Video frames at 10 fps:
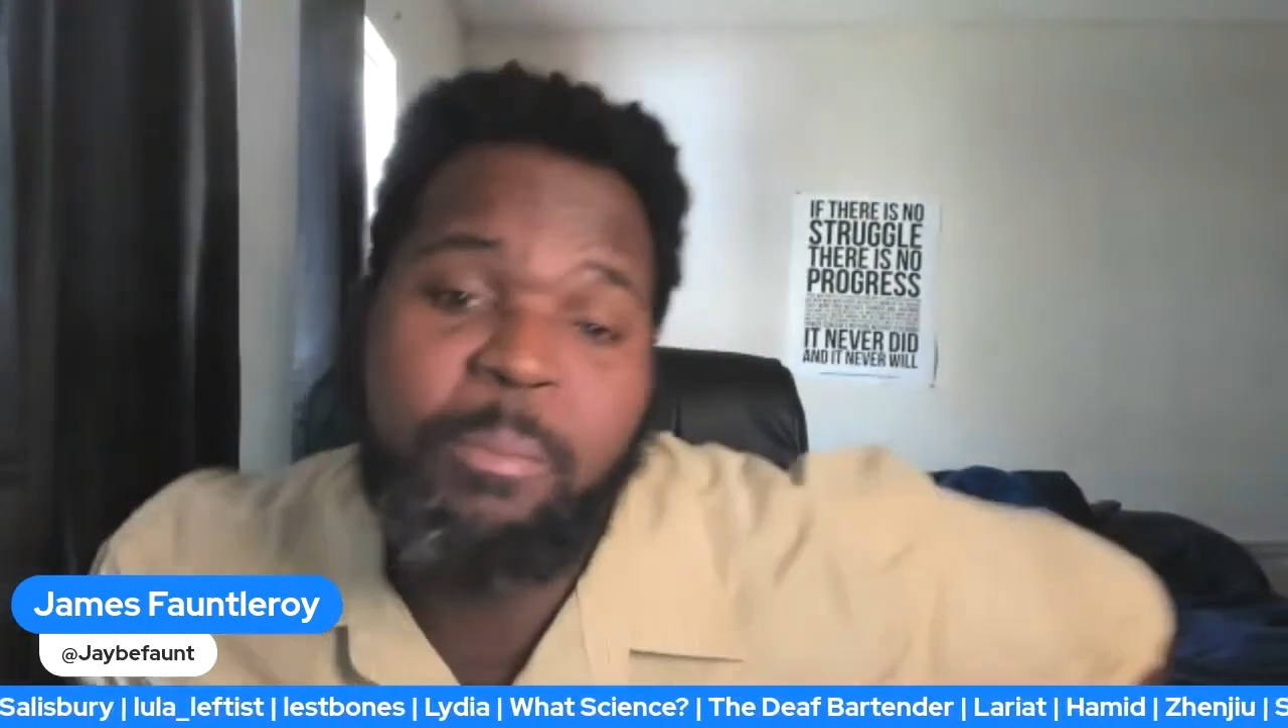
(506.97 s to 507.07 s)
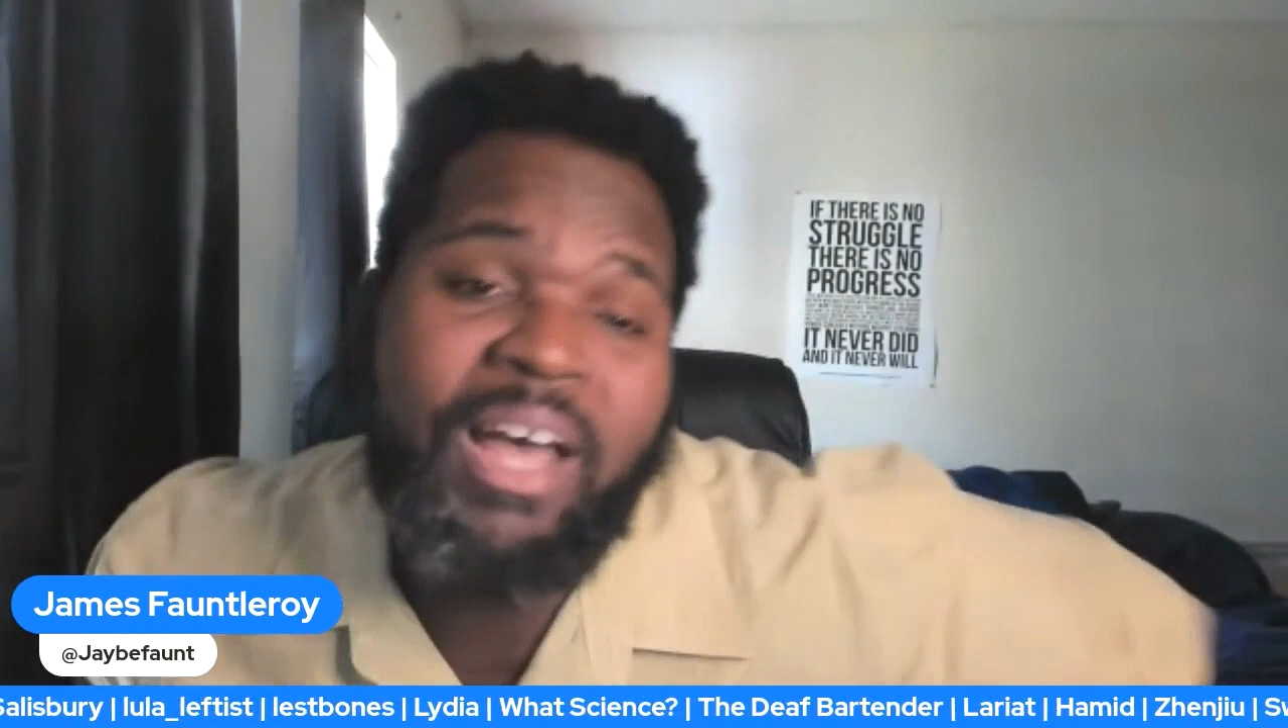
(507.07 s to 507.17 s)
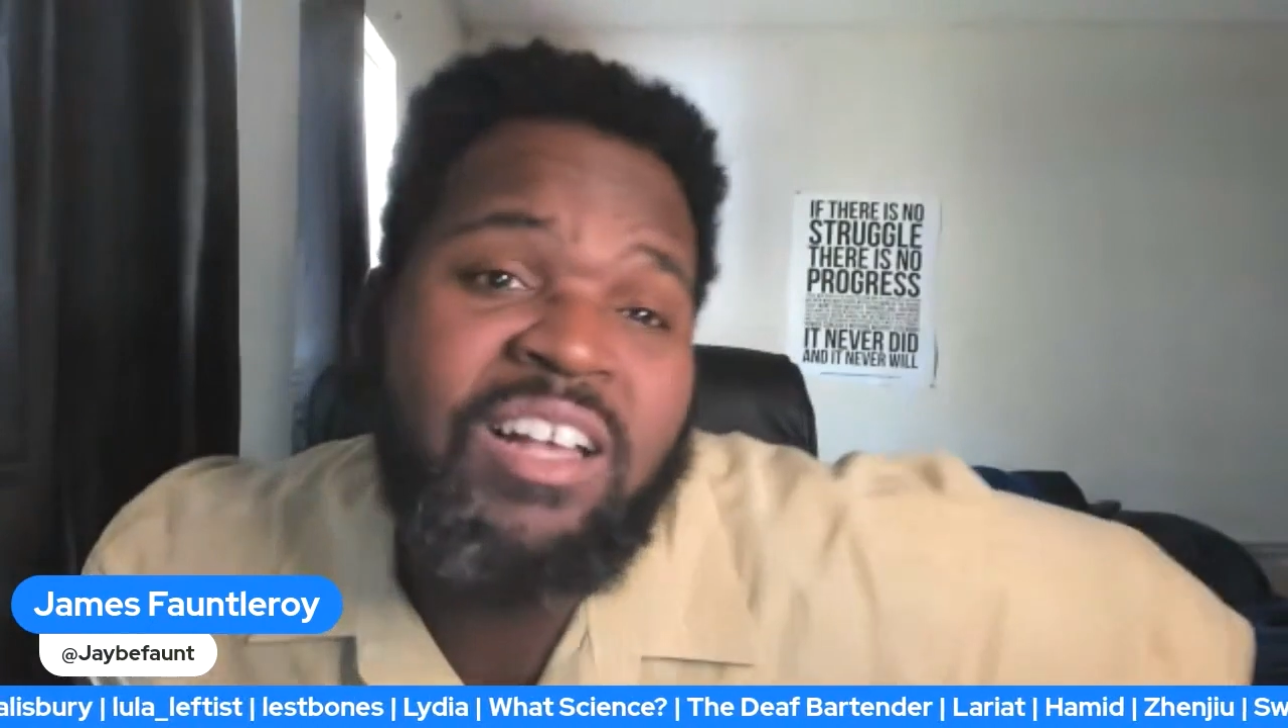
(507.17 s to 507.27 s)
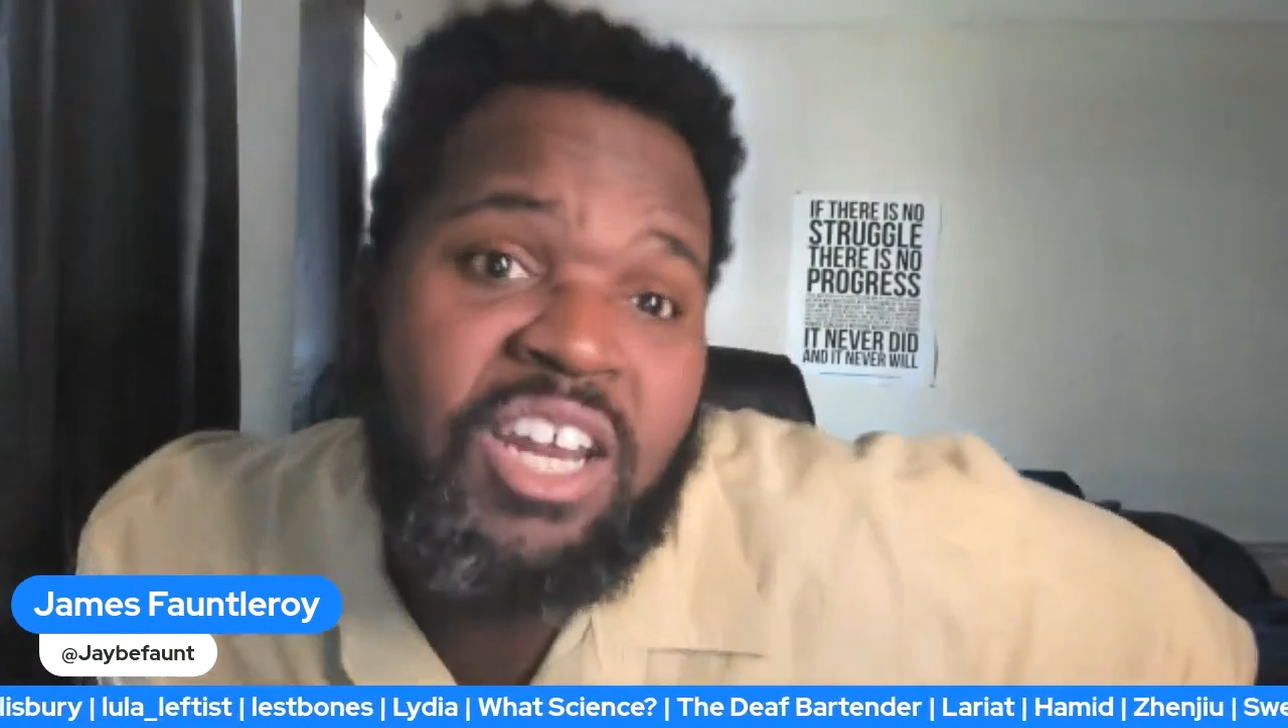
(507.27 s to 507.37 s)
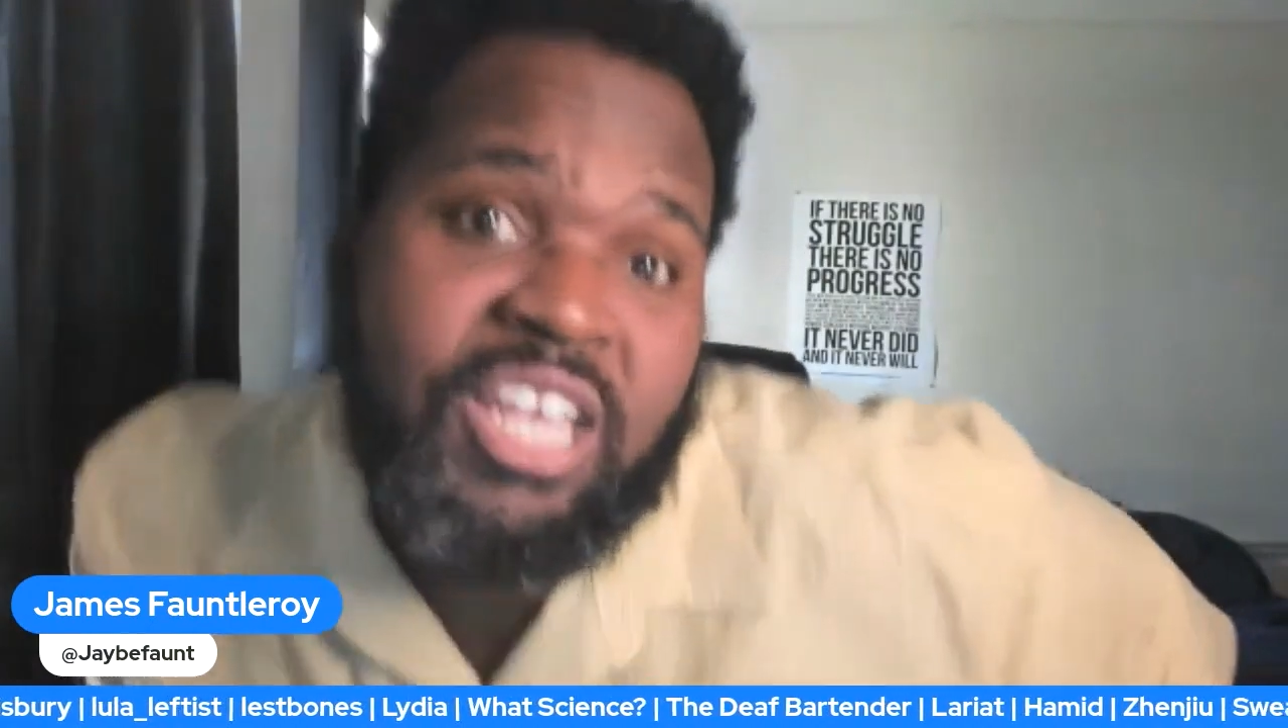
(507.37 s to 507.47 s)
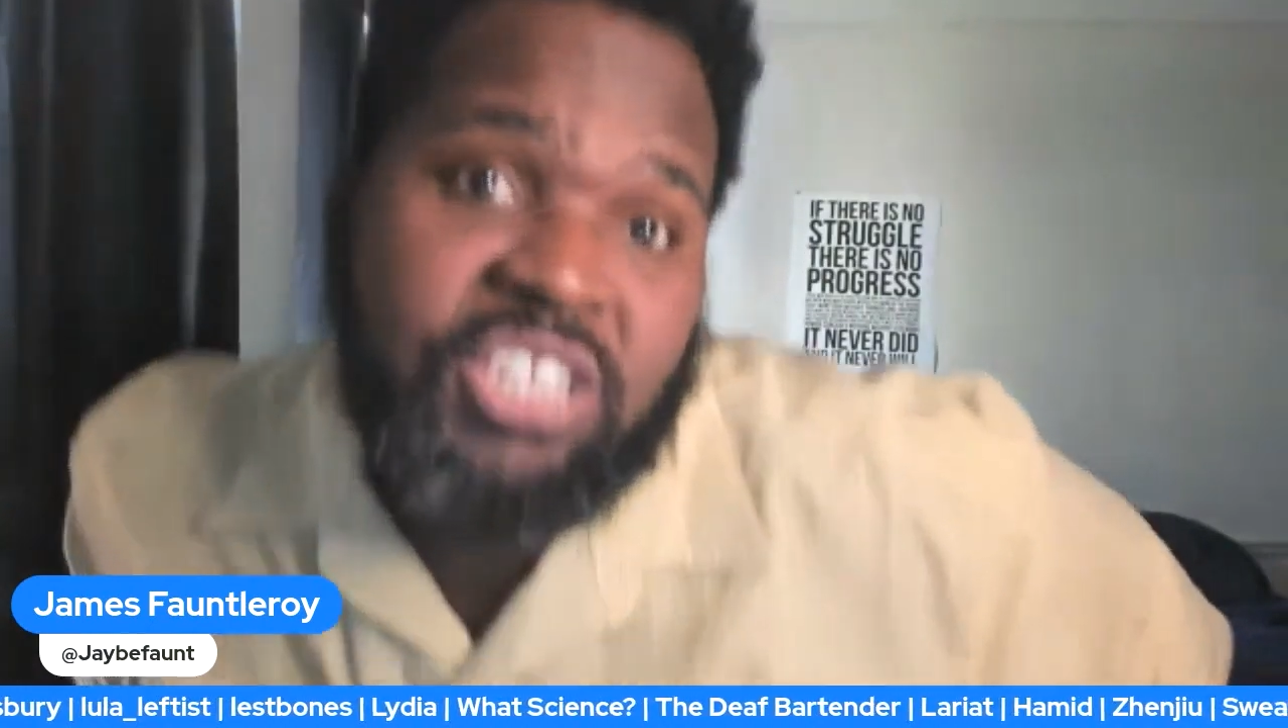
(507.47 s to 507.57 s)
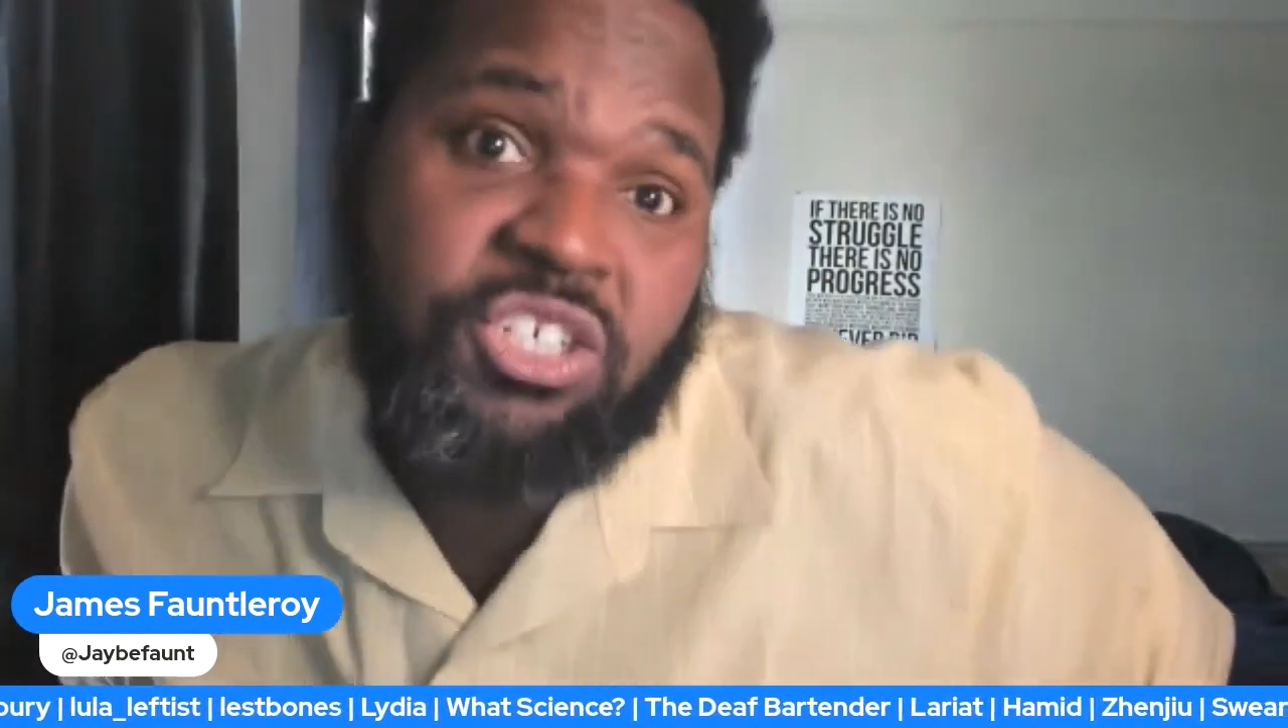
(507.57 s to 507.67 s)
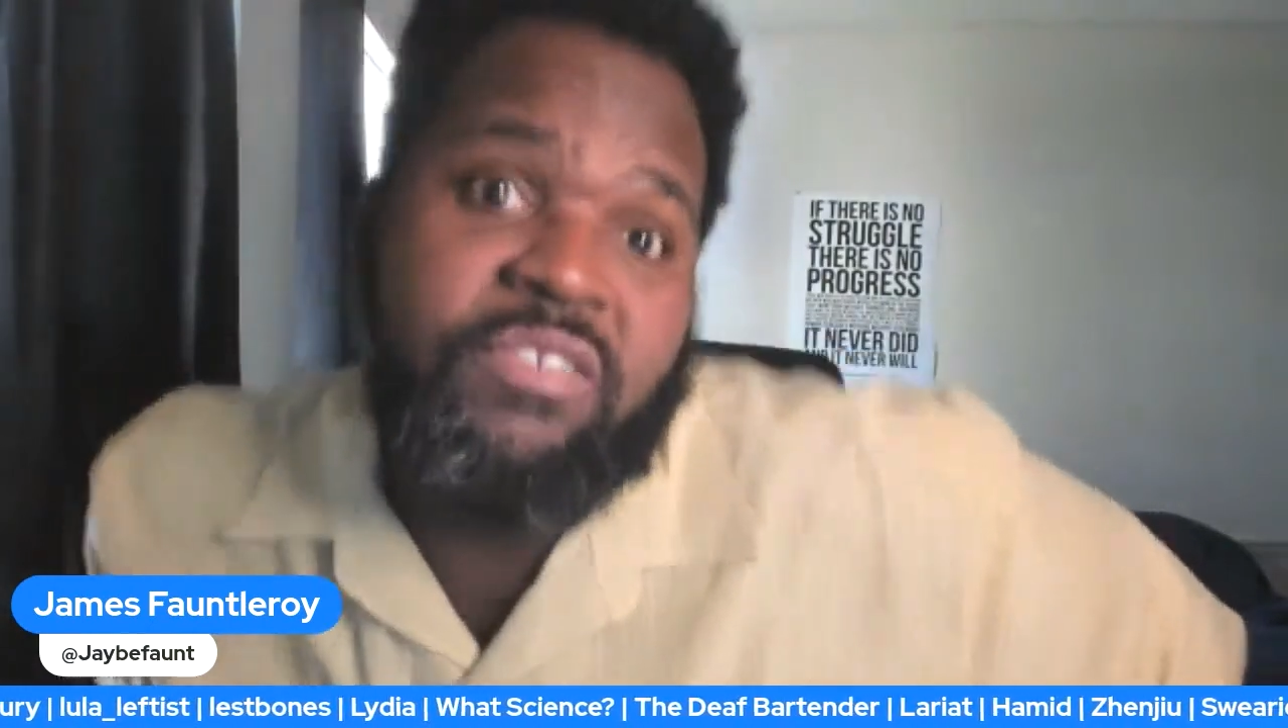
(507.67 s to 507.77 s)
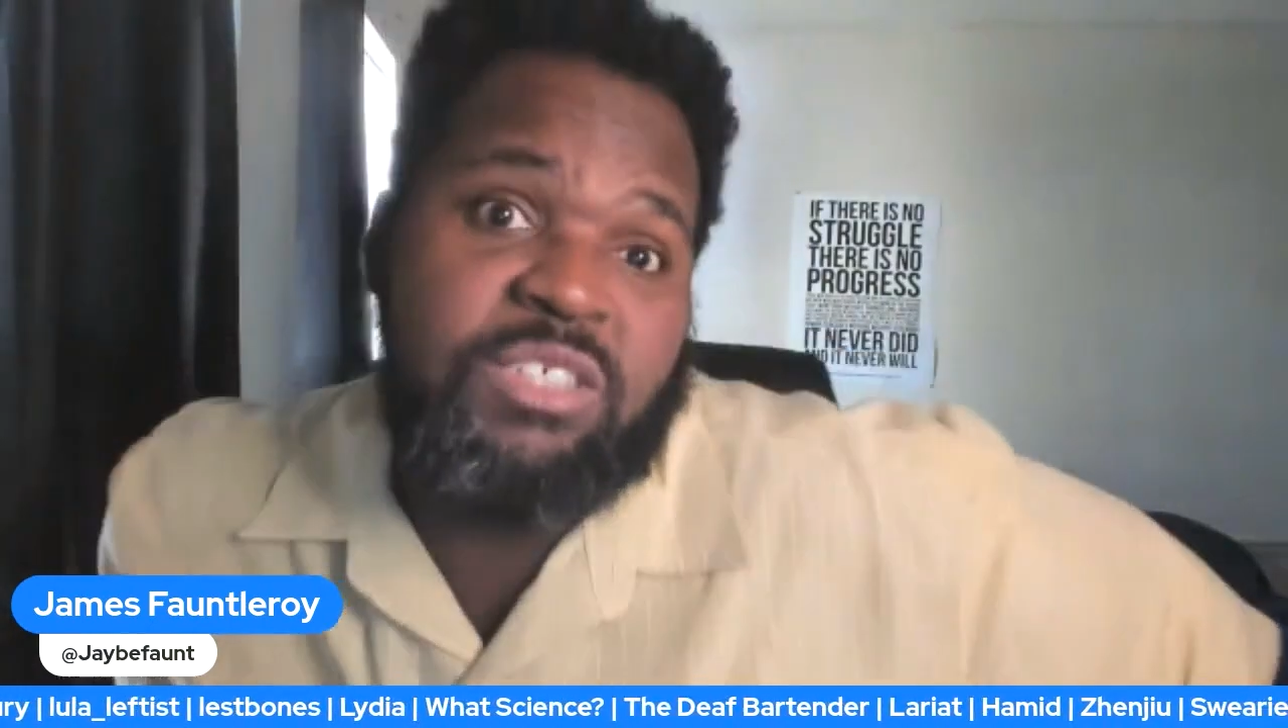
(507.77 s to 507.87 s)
a ballot initiative